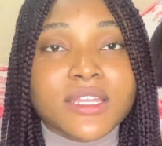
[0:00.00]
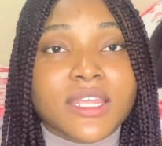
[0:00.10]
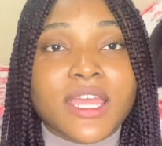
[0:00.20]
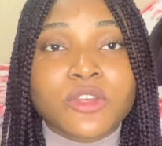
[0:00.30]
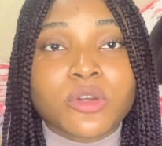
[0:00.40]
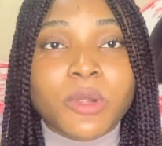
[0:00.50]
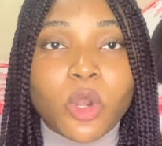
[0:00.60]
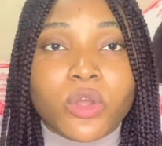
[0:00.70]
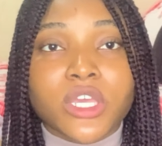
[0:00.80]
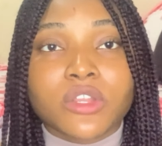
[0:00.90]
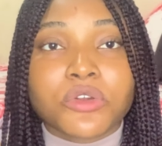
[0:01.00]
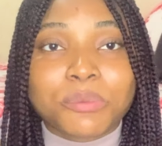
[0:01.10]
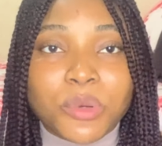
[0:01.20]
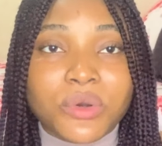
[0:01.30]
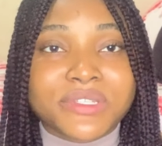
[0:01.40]
they end up clogging your
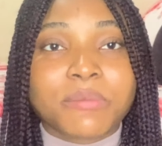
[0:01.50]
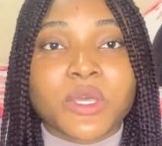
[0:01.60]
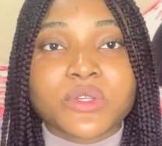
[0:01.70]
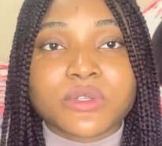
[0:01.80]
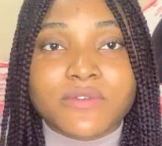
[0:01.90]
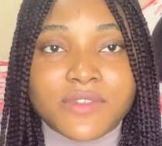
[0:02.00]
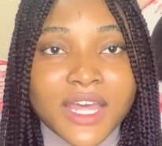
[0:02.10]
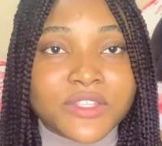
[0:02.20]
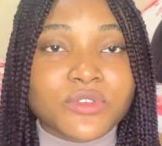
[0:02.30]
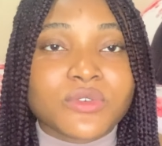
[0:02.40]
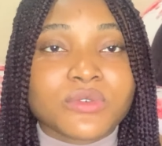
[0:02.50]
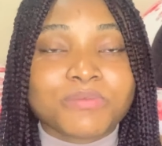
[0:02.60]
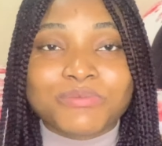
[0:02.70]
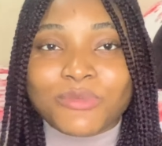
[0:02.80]
pores, and because of that your